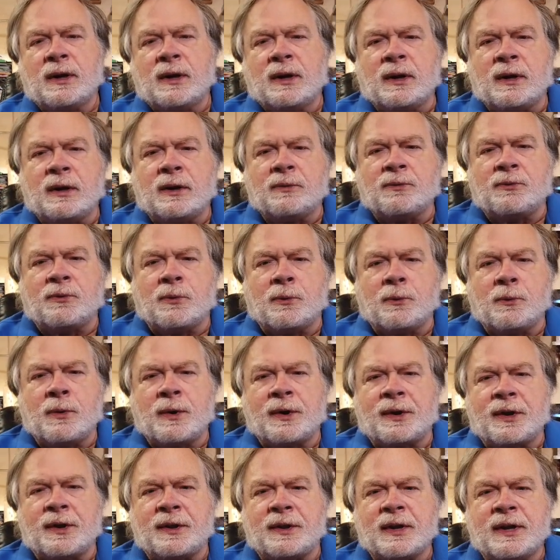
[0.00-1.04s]
uh, for
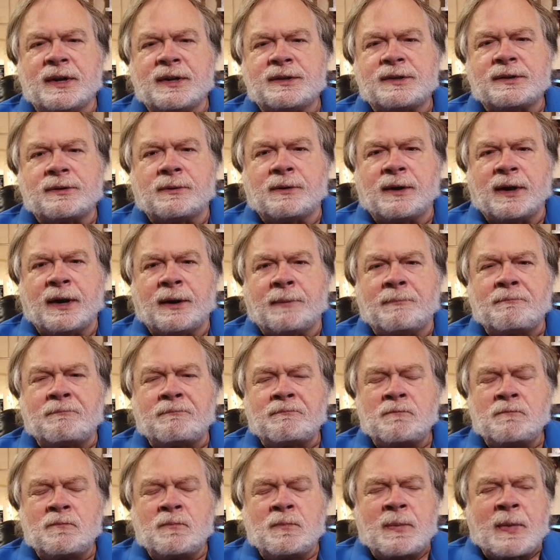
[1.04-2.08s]
one of these, okay?
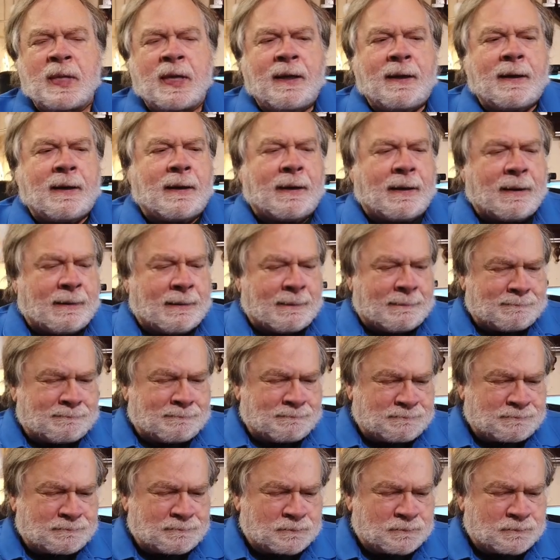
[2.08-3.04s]
Um,